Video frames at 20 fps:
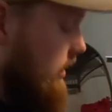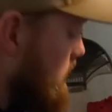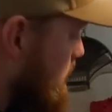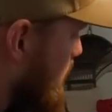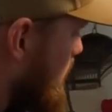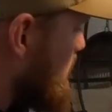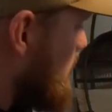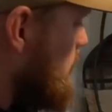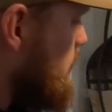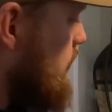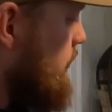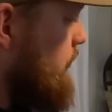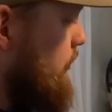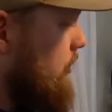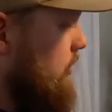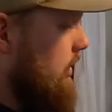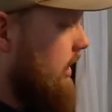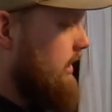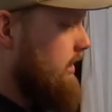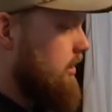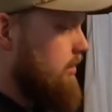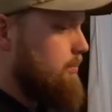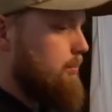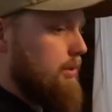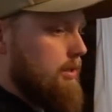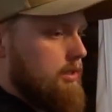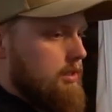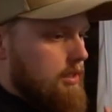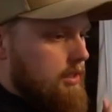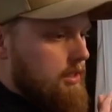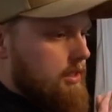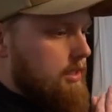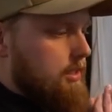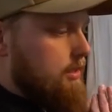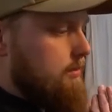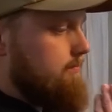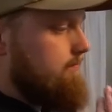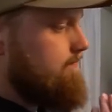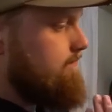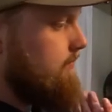that's pretty much the full lineup.
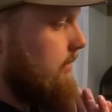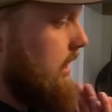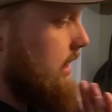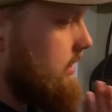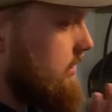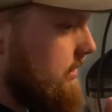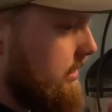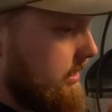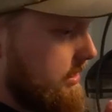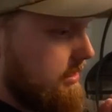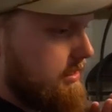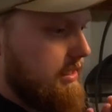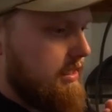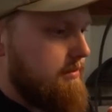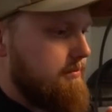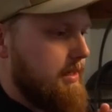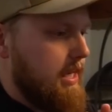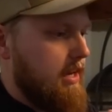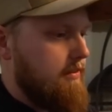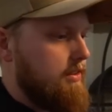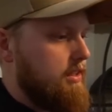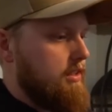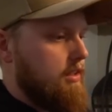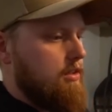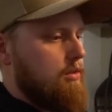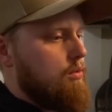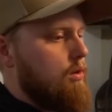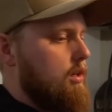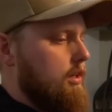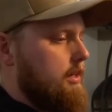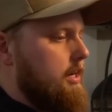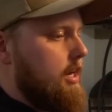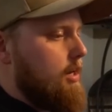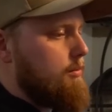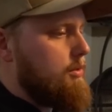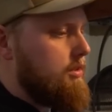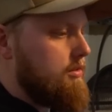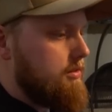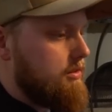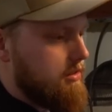Um, as Nick said, having the underwater
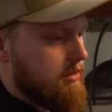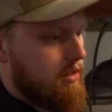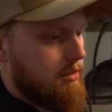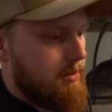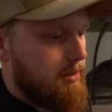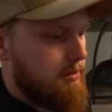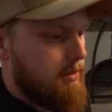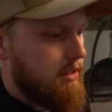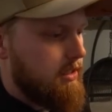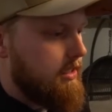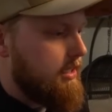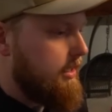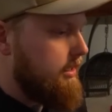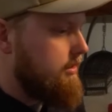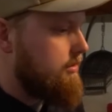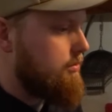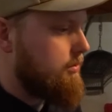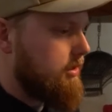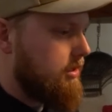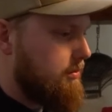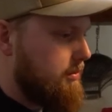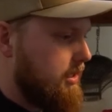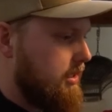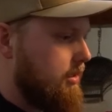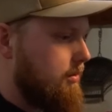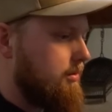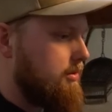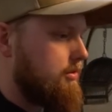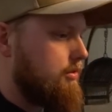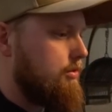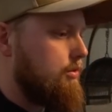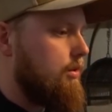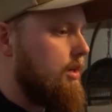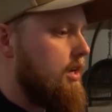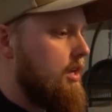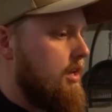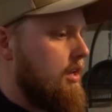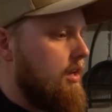camera is going to be really nice. We're going to be able to